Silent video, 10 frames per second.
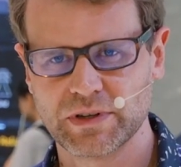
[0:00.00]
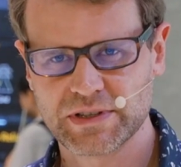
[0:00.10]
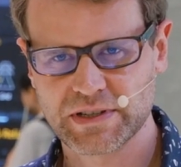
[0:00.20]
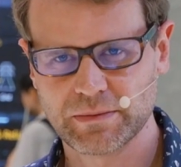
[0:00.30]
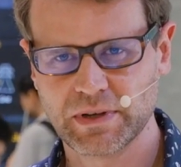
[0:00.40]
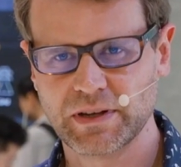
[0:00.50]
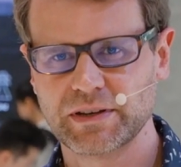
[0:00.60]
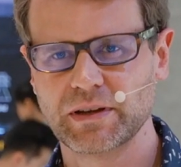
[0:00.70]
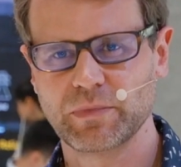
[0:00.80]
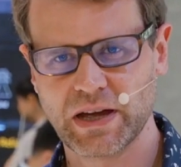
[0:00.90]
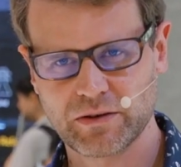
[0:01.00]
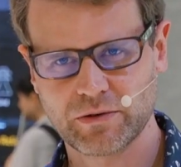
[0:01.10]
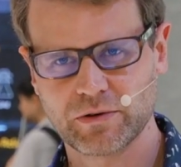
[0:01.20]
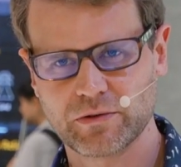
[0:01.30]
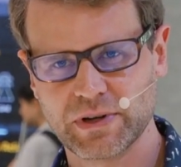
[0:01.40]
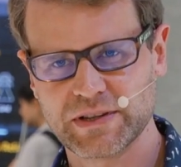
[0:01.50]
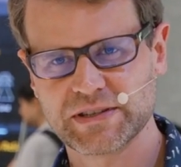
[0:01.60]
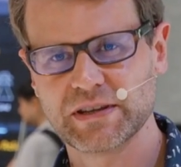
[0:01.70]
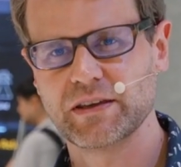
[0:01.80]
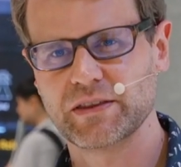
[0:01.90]
grid stability,
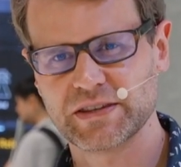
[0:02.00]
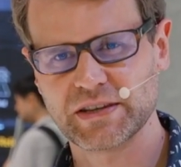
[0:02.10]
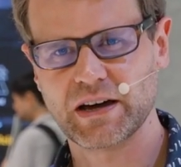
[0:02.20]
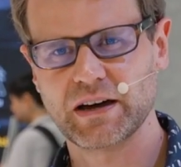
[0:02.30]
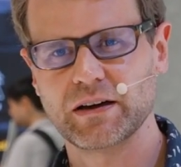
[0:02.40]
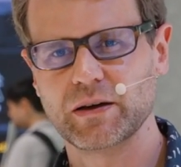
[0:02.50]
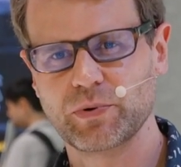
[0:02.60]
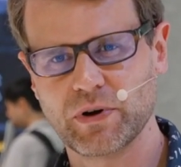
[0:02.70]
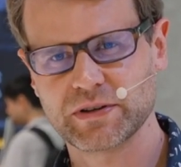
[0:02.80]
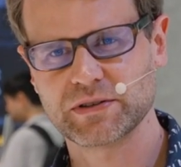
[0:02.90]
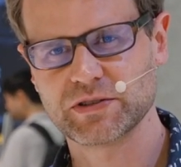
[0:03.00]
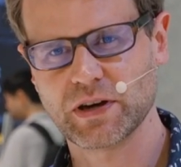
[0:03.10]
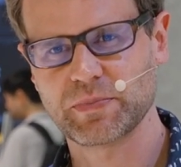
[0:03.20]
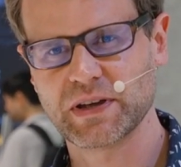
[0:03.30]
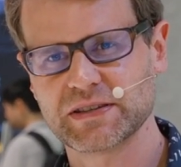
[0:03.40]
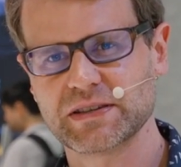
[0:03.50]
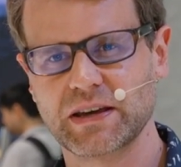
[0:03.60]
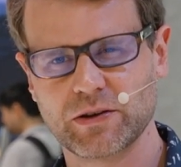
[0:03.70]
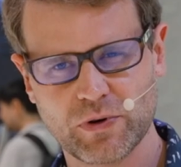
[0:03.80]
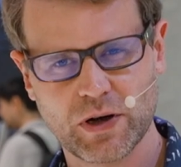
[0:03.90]
microgrids. These are important topics,
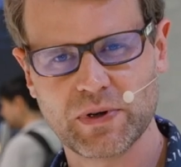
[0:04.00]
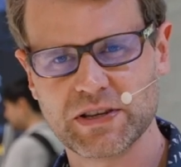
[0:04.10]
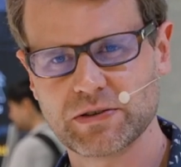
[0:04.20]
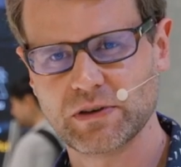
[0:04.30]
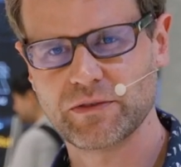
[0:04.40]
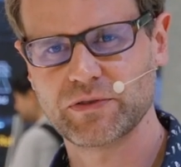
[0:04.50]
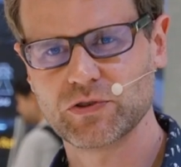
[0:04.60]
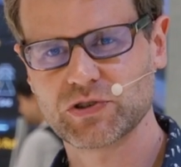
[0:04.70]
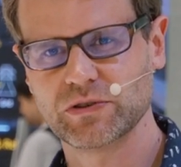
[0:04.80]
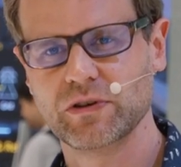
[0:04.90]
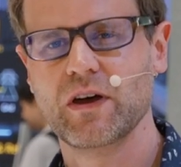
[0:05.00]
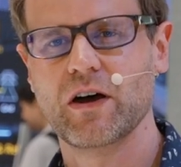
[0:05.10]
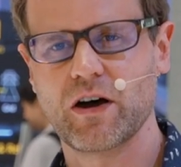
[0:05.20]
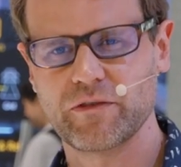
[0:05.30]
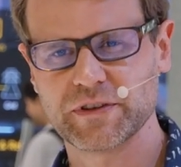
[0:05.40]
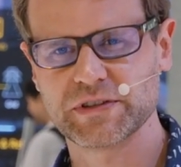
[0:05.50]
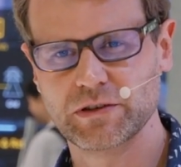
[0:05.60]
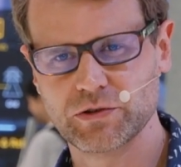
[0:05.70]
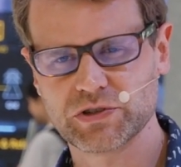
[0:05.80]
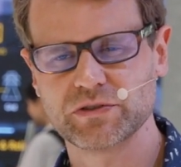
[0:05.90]
and Huawei Solar Fusion offers
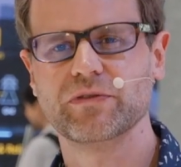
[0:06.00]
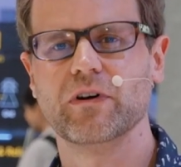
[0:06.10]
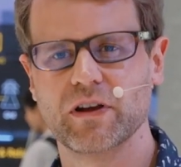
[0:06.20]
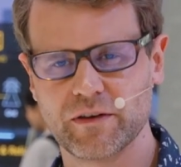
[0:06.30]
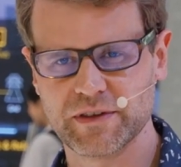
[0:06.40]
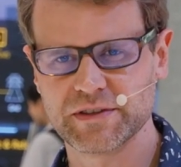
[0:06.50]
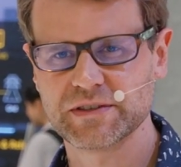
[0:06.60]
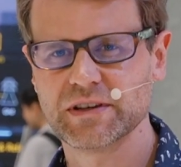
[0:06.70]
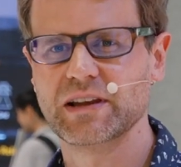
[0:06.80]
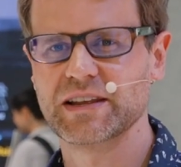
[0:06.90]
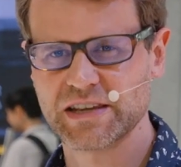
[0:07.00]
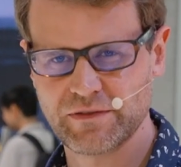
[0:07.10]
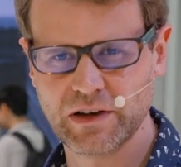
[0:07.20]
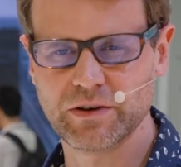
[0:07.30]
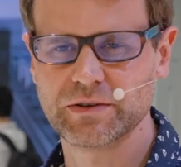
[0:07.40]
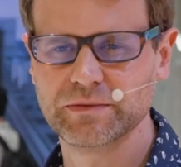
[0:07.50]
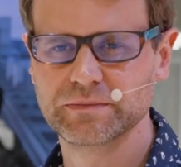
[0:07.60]
solution for all of this. Let's have a look.